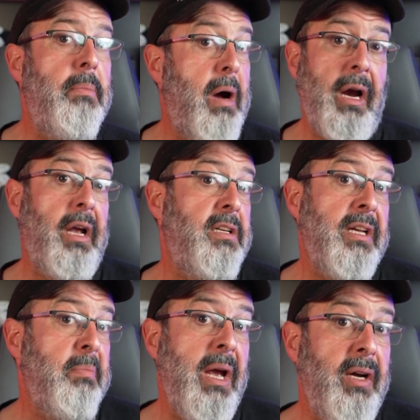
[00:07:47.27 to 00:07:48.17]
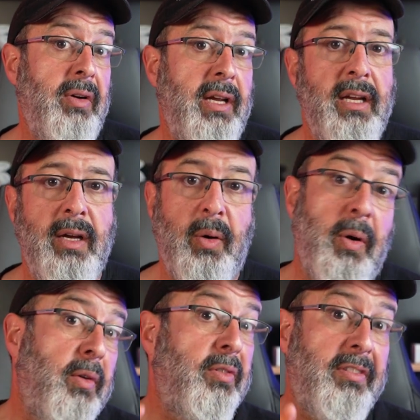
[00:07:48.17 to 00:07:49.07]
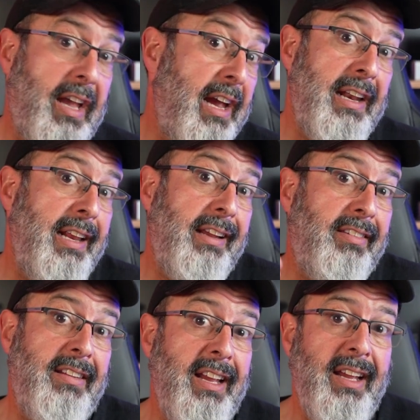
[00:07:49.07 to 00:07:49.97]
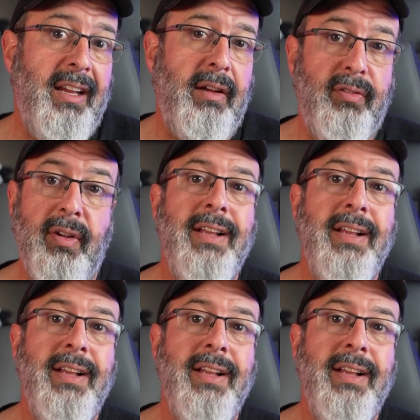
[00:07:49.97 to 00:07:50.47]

Marketing Mary or Scaling Steve.